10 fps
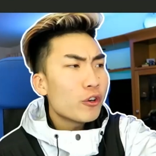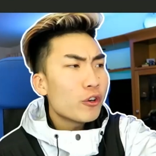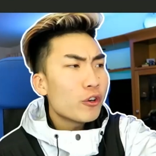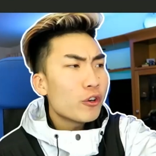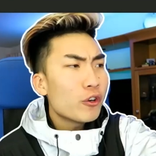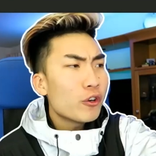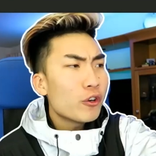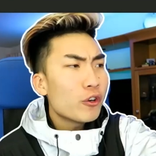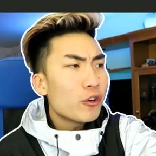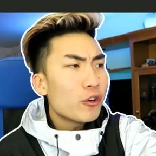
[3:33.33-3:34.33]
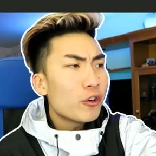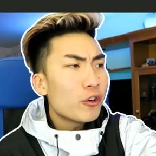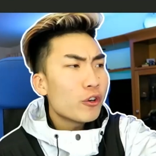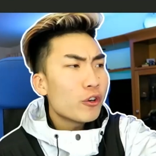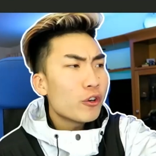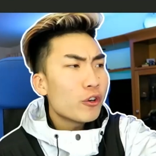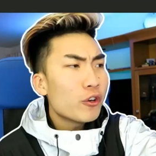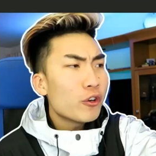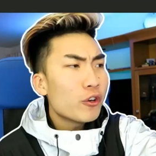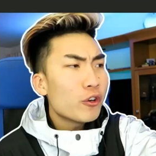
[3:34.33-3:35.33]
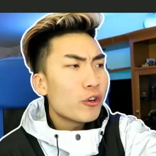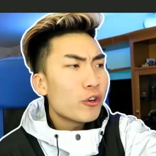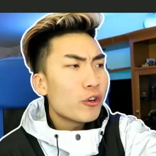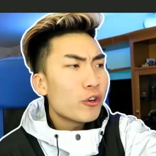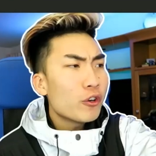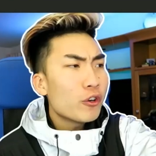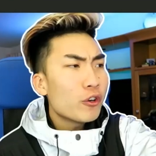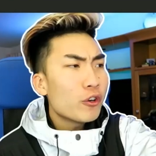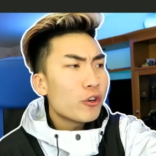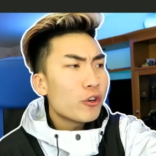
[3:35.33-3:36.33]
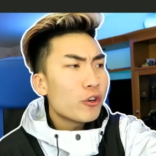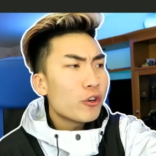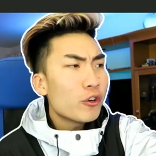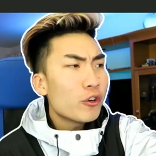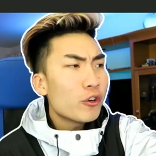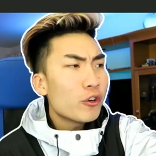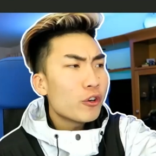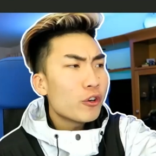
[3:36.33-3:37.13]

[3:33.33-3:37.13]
[no speech]